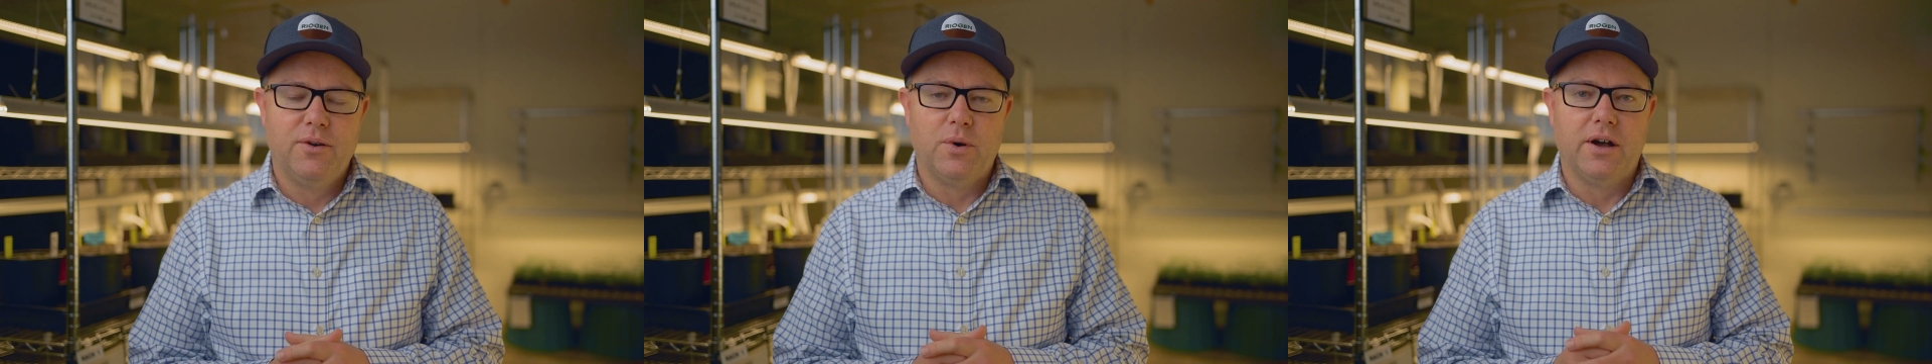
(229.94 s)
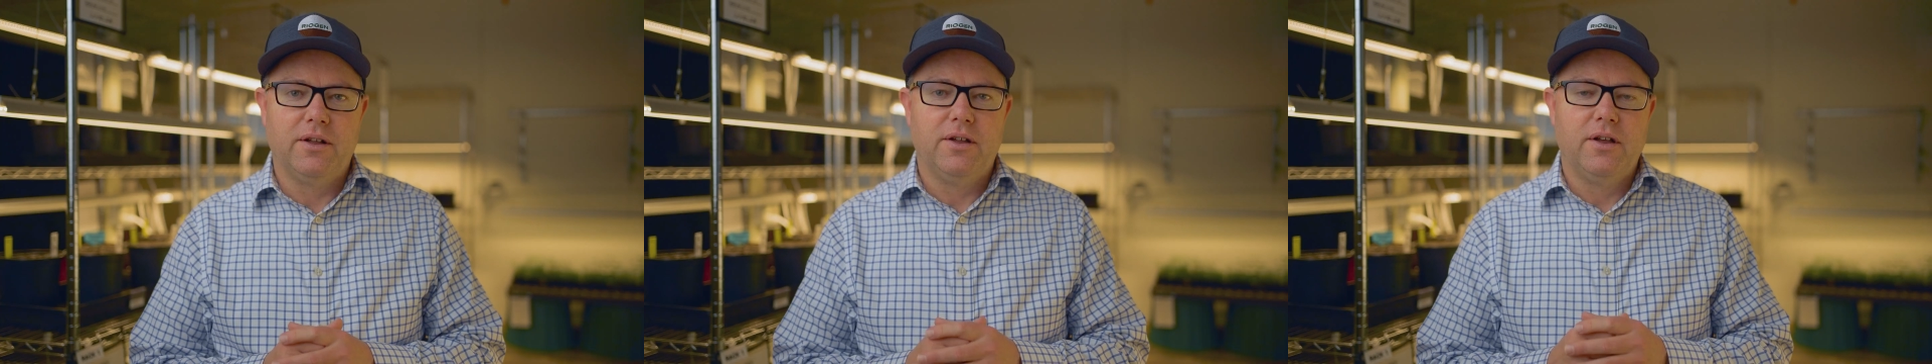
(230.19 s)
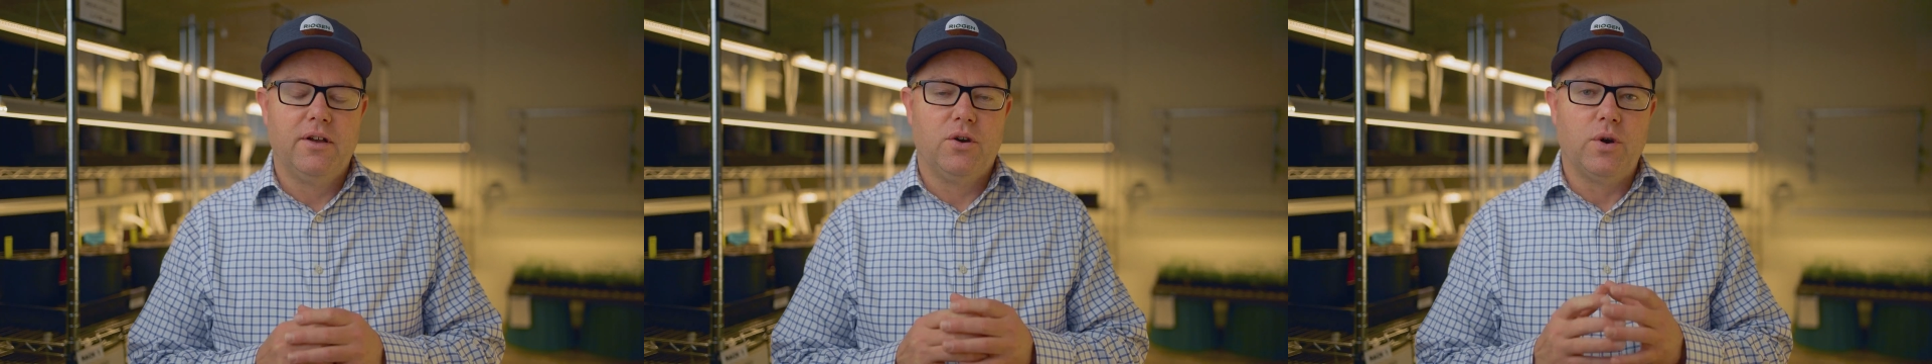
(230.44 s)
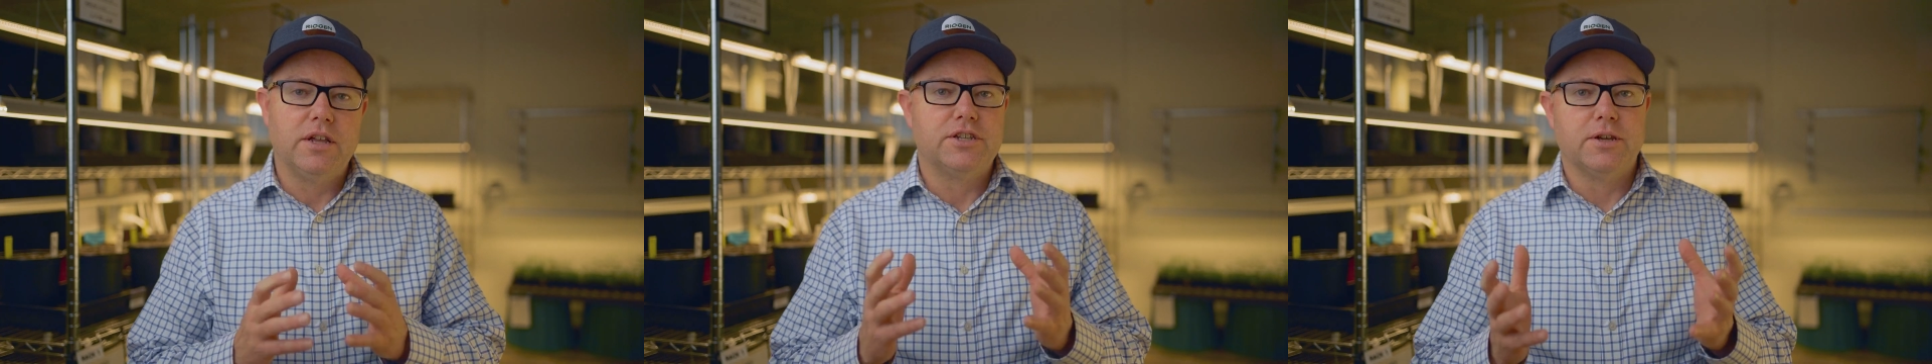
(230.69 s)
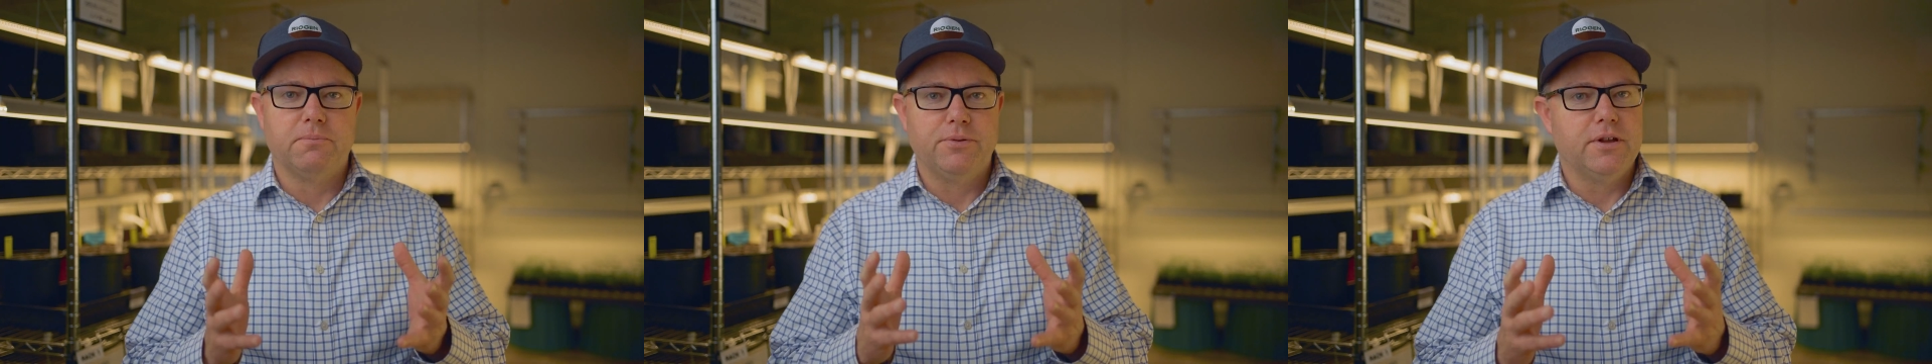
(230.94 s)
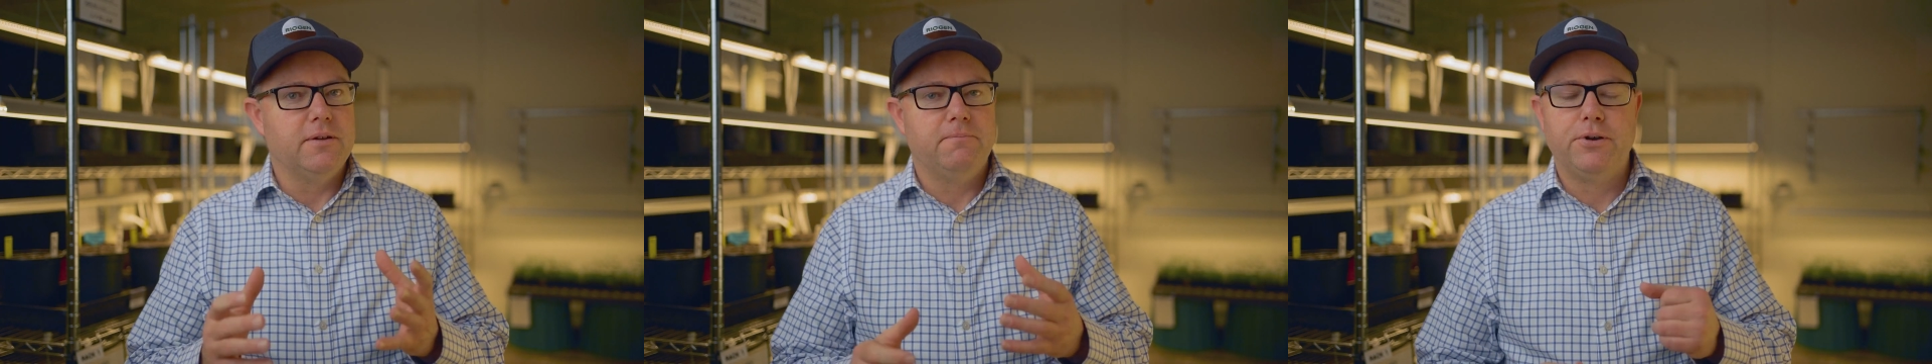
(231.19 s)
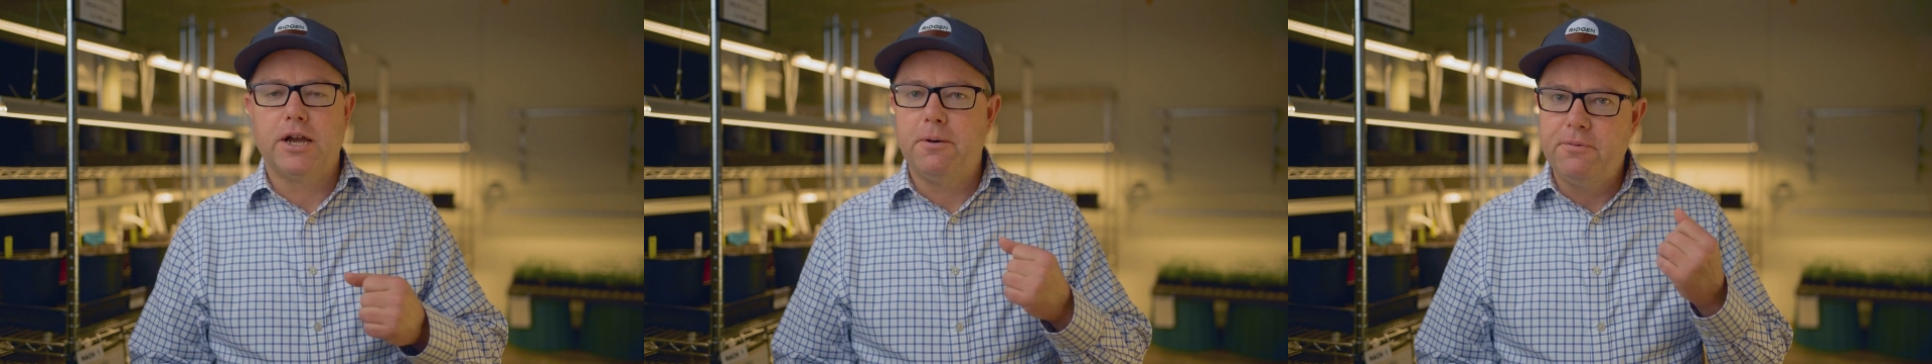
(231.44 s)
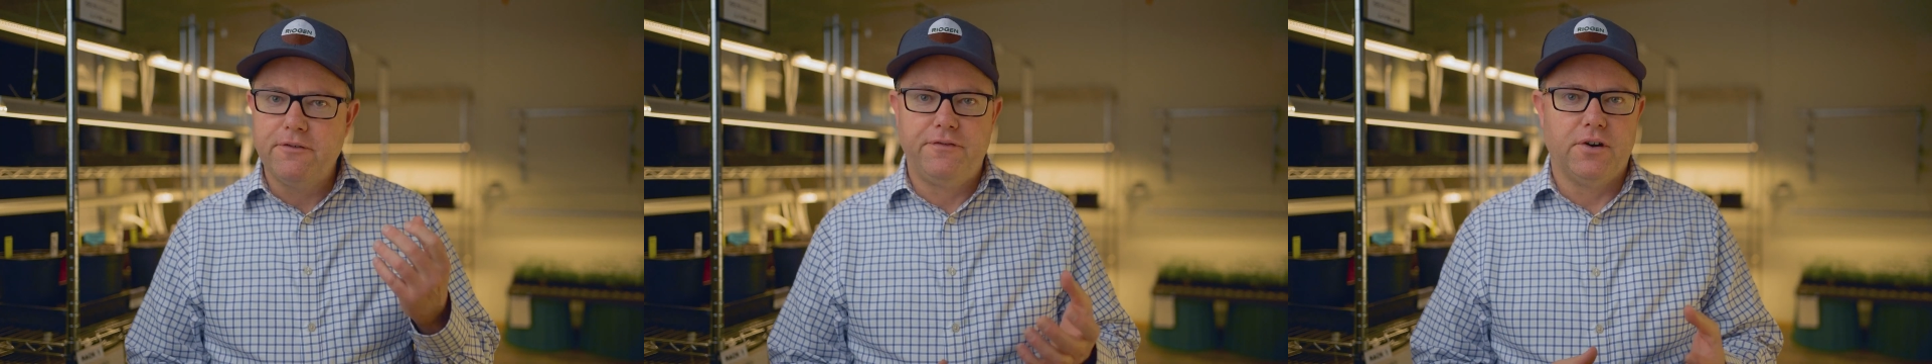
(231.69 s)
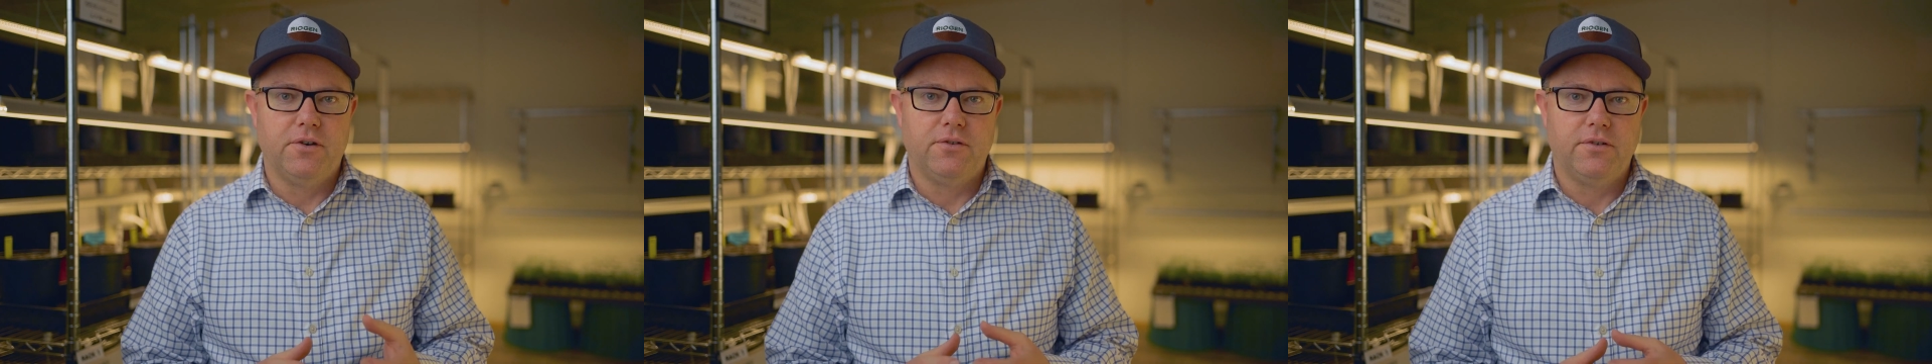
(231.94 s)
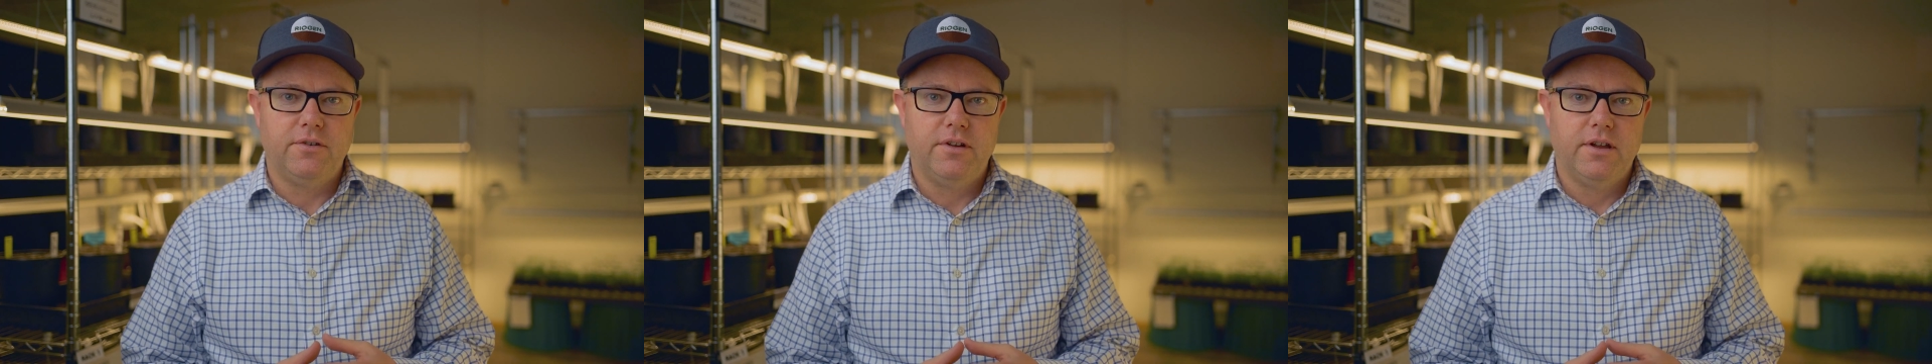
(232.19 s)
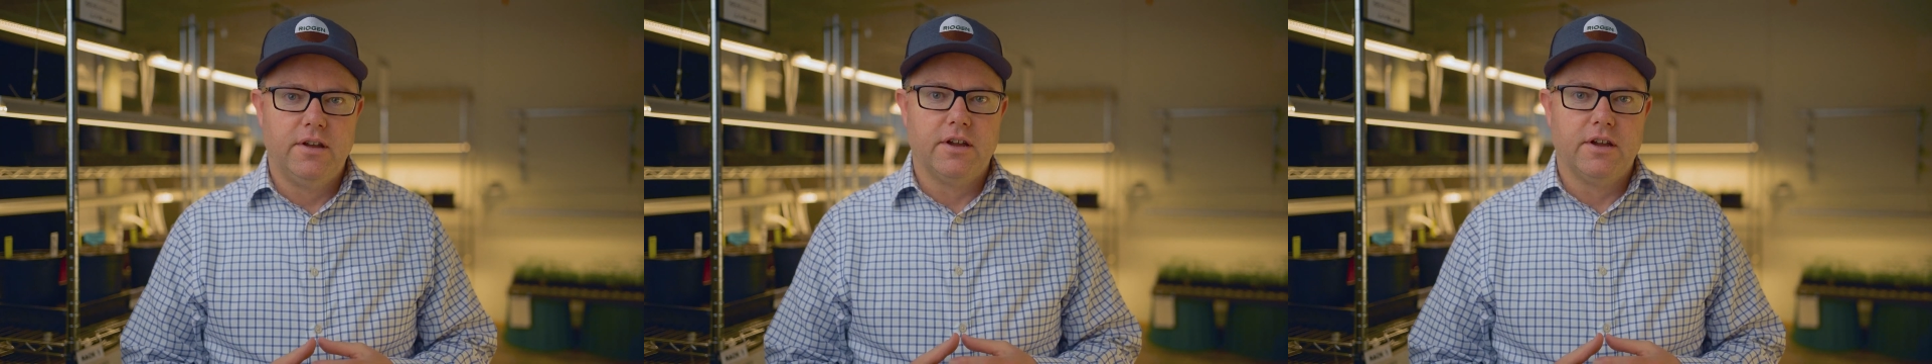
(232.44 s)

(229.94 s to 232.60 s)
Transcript: Well, quite simply, pick up the phone,